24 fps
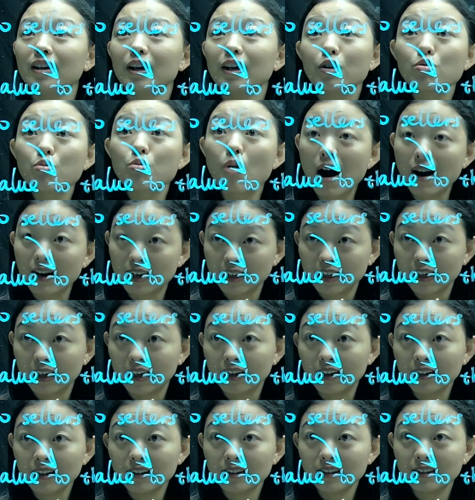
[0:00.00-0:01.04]
the
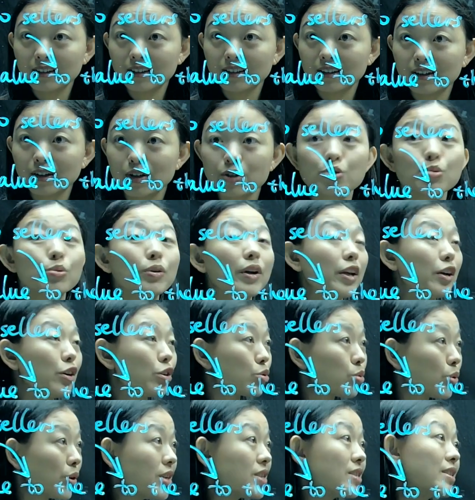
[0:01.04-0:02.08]
quantity to
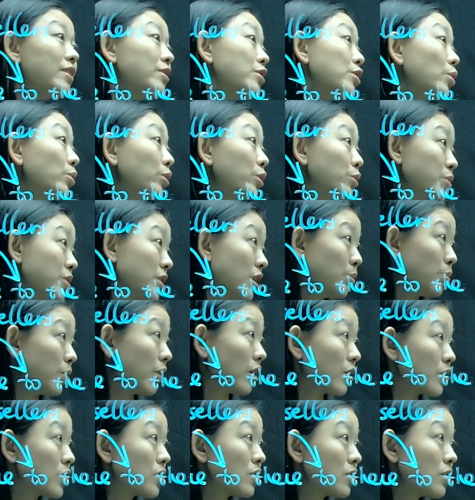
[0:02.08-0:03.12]
increase the total
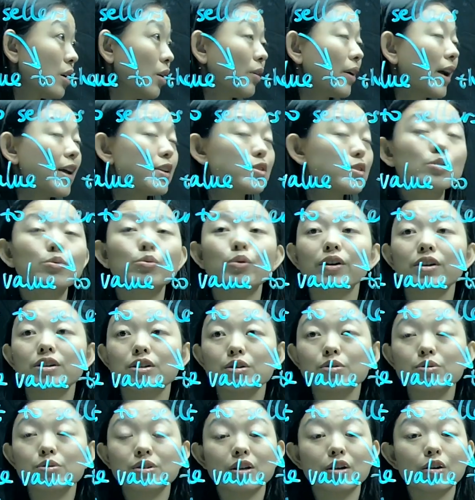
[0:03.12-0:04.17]
surplus. Okay, so
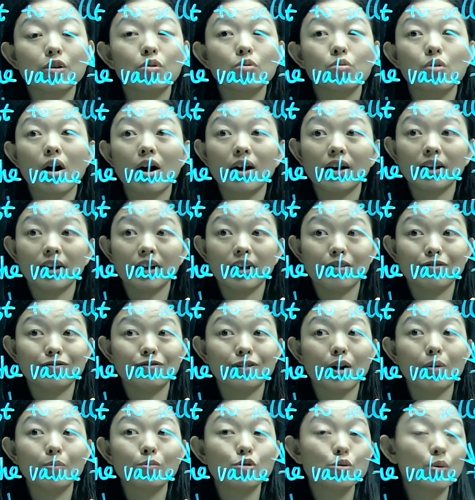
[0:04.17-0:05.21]
reduce the quantity
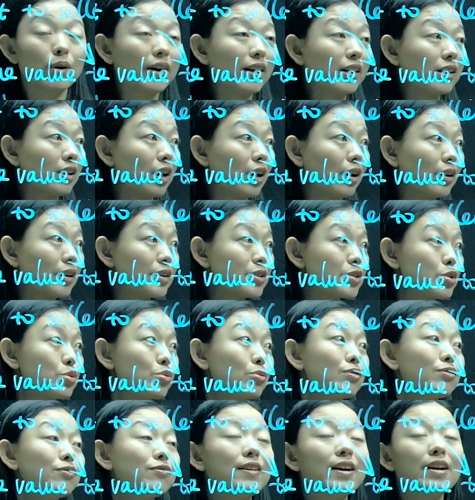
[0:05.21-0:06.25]
from $20
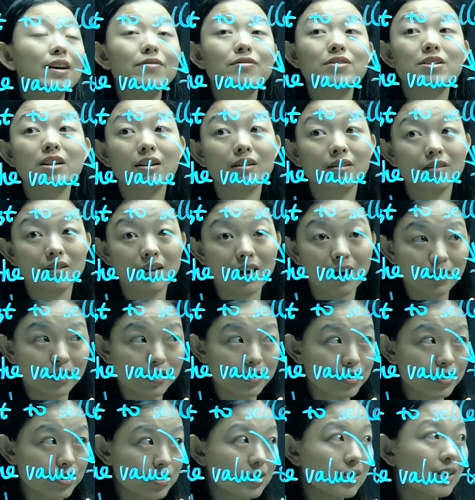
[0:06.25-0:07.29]
to
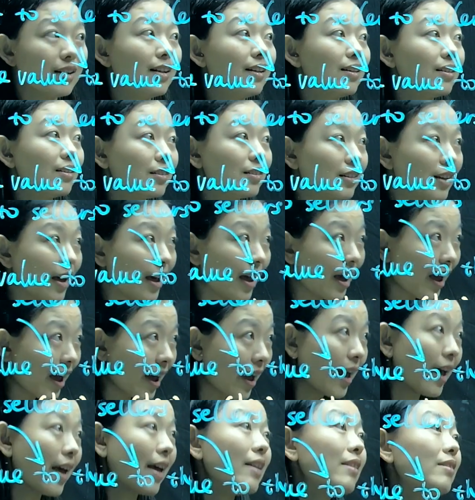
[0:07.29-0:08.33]
$15.
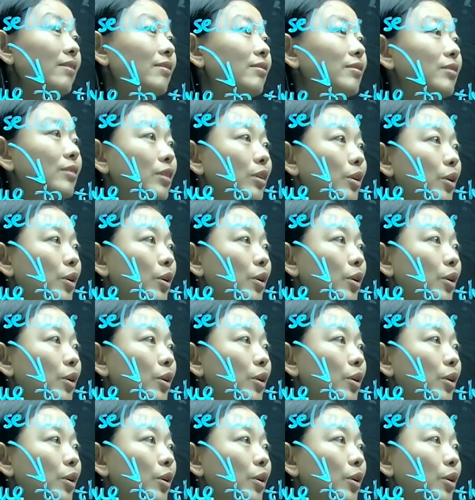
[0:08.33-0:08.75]
Then